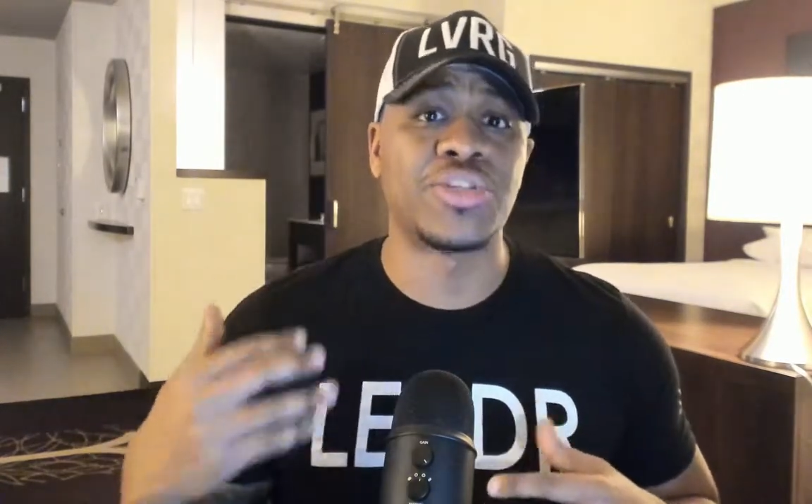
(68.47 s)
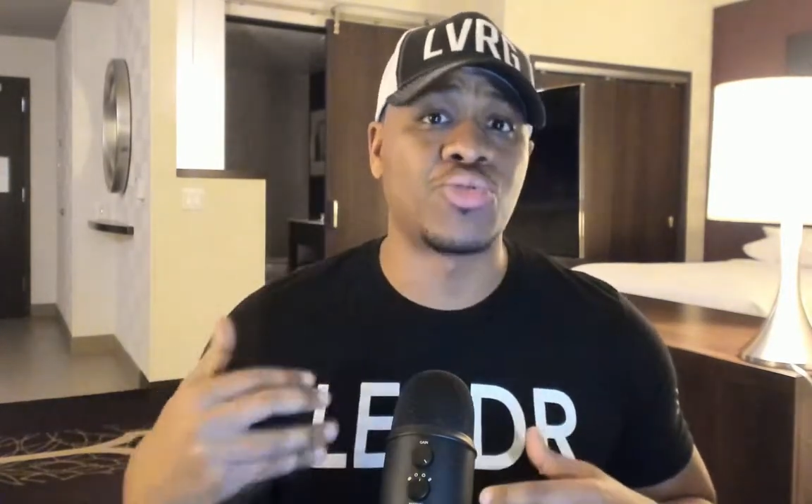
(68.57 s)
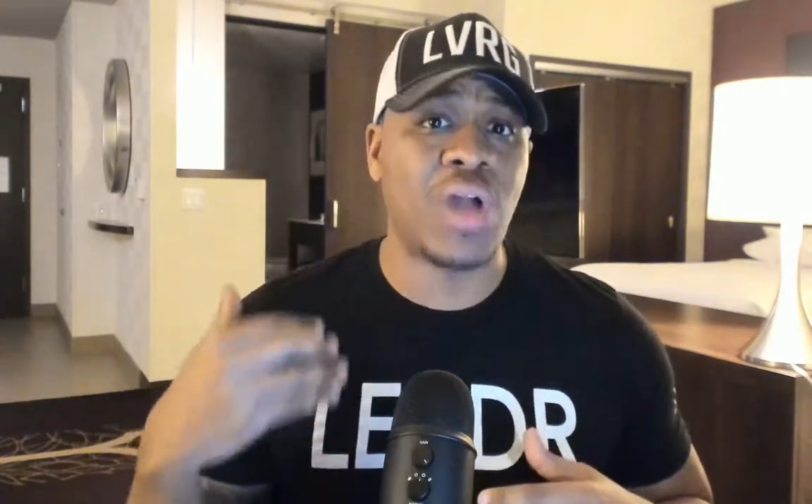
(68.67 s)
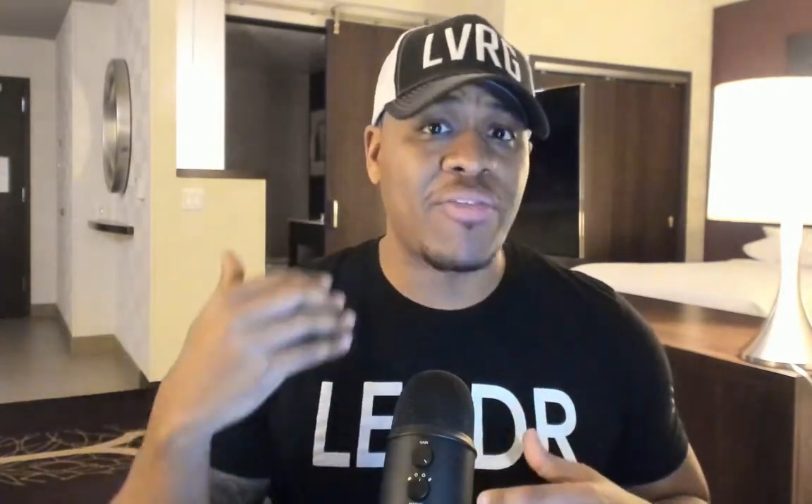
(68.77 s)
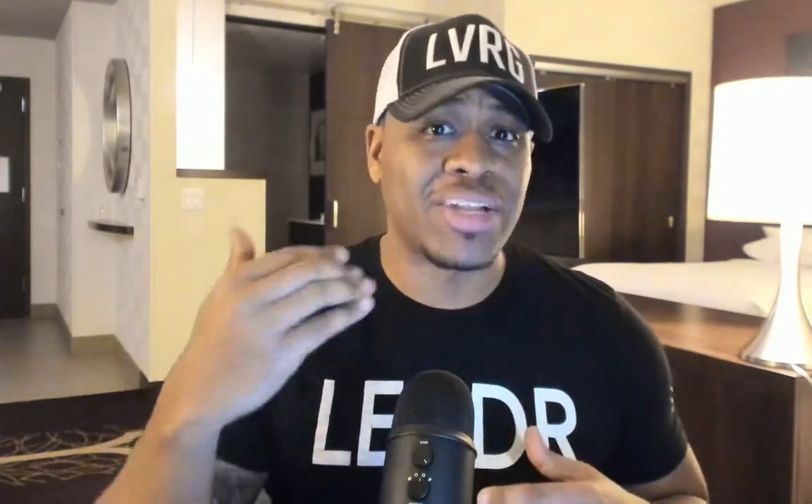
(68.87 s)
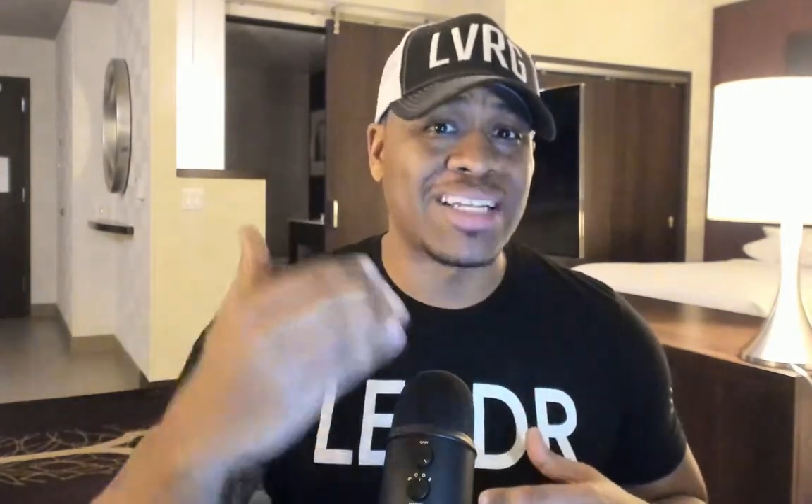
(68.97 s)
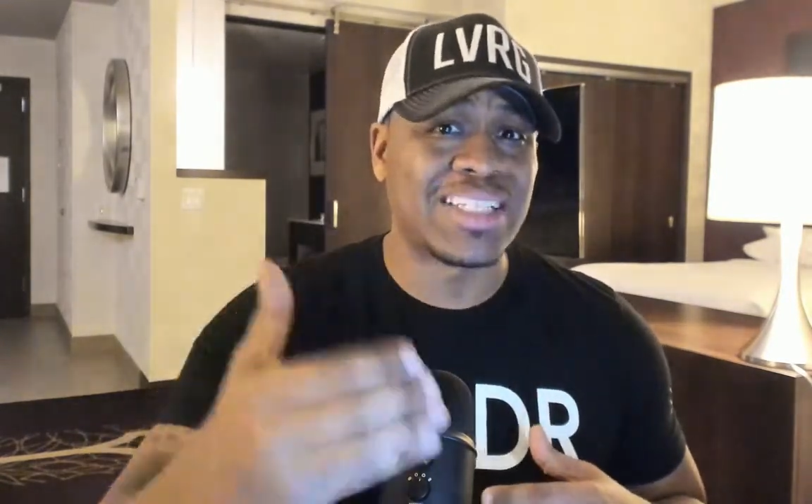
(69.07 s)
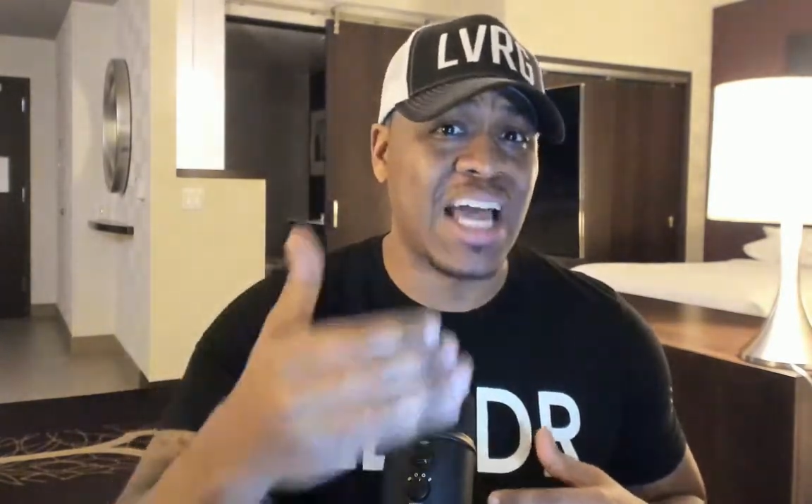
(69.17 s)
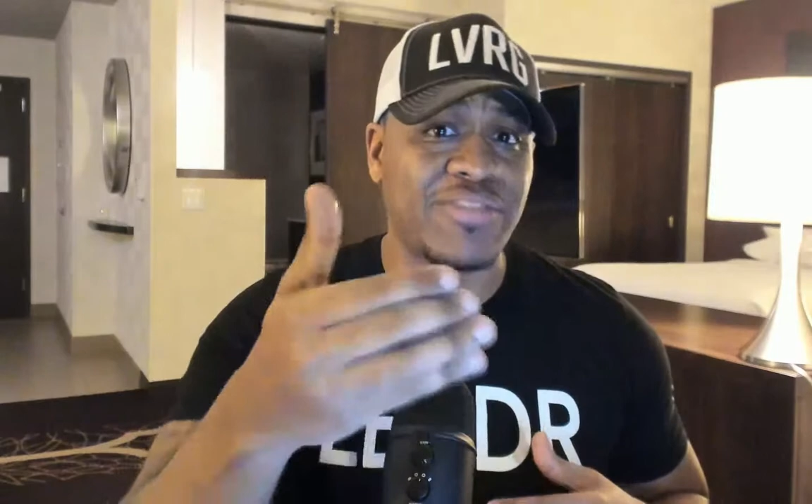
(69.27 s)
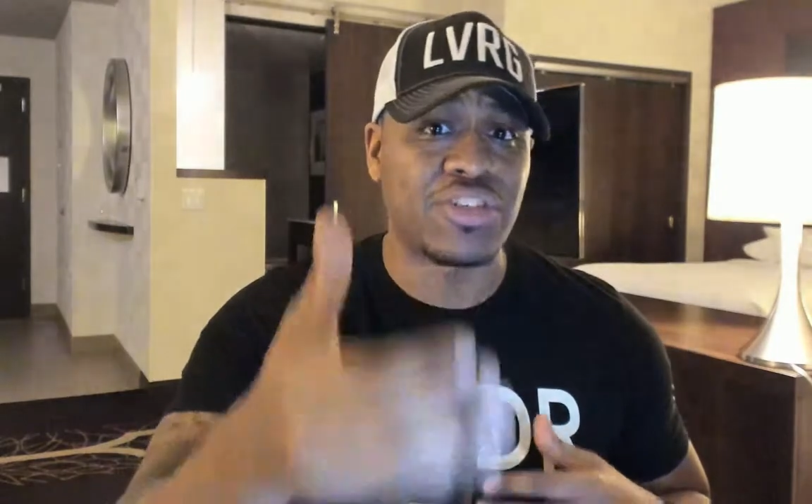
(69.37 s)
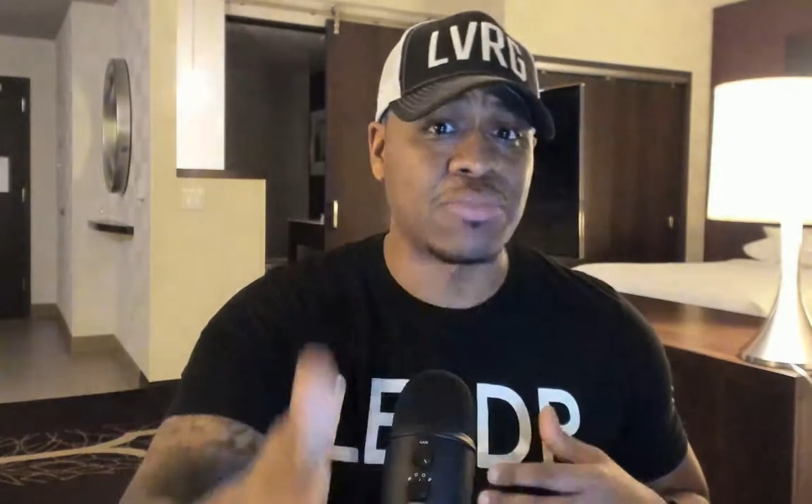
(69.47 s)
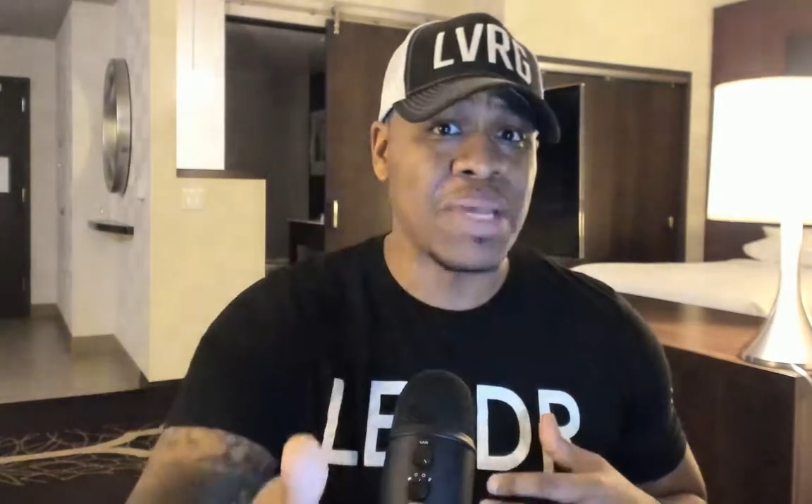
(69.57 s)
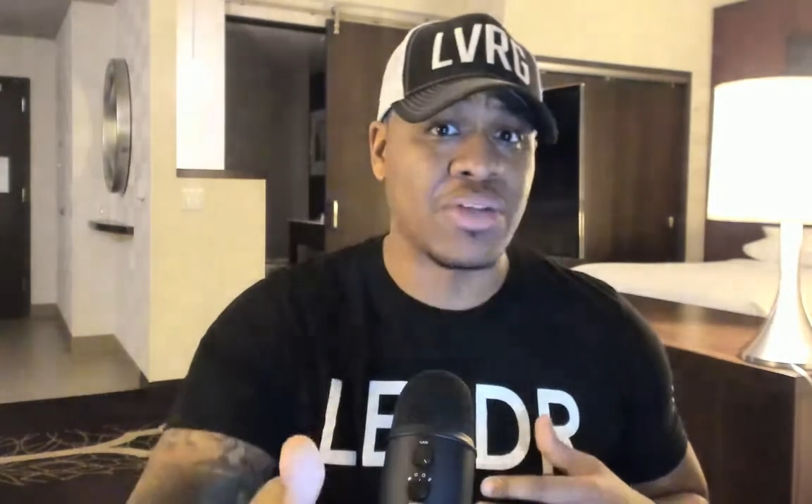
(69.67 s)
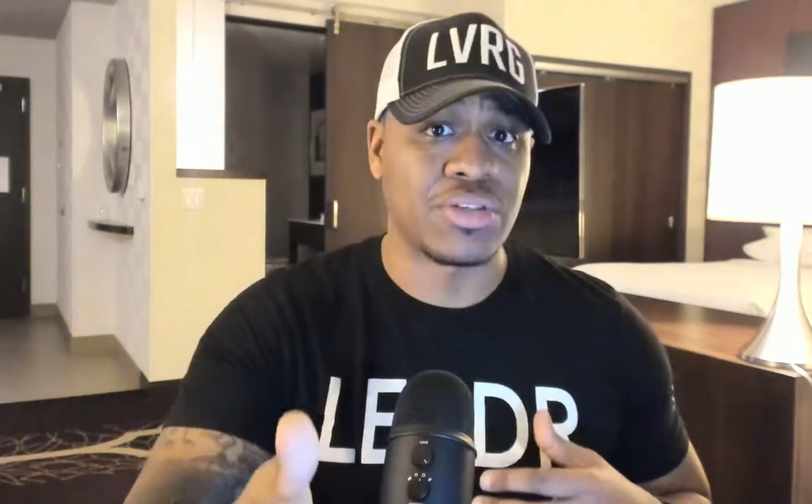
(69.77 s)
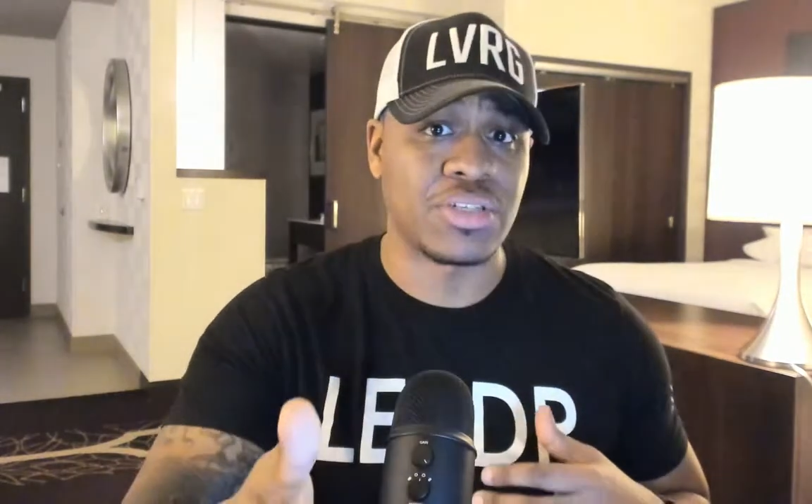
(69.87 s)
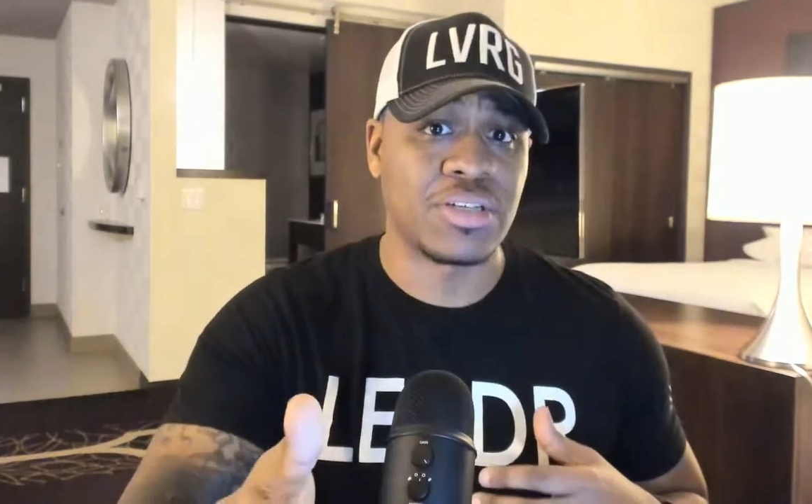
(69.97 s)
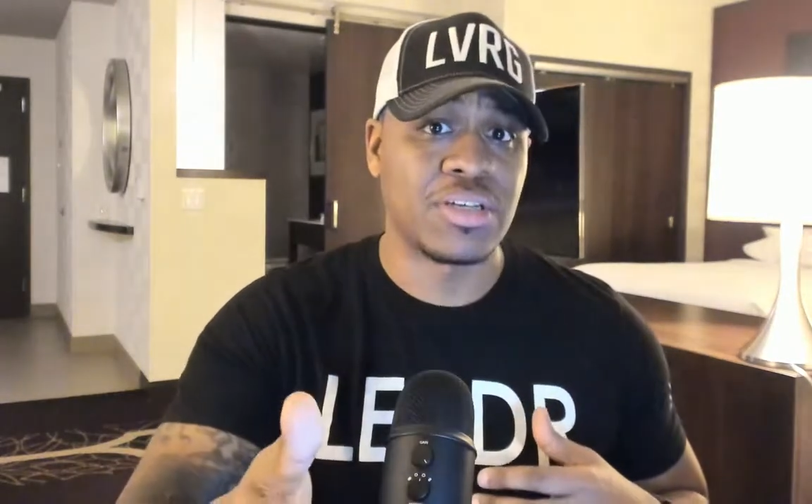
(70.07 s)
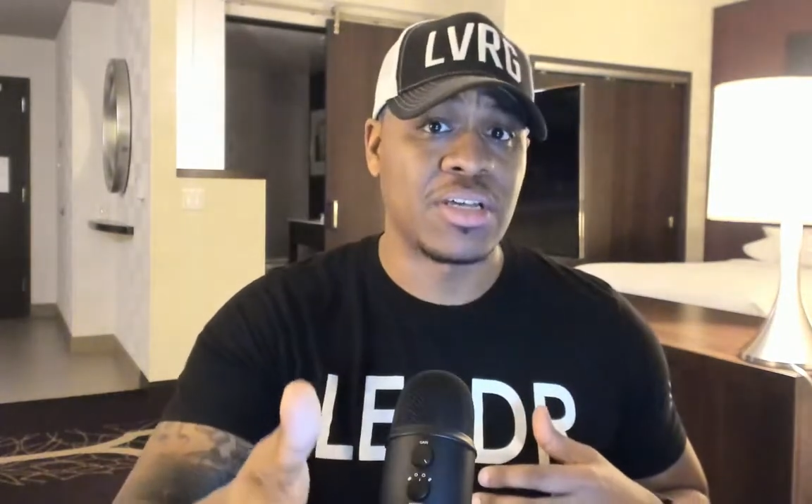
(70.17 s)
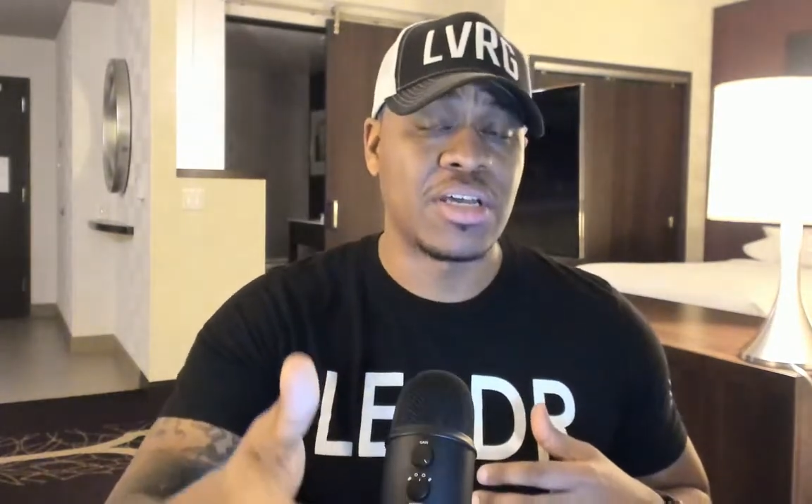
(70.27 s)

to do graphic design for speakers,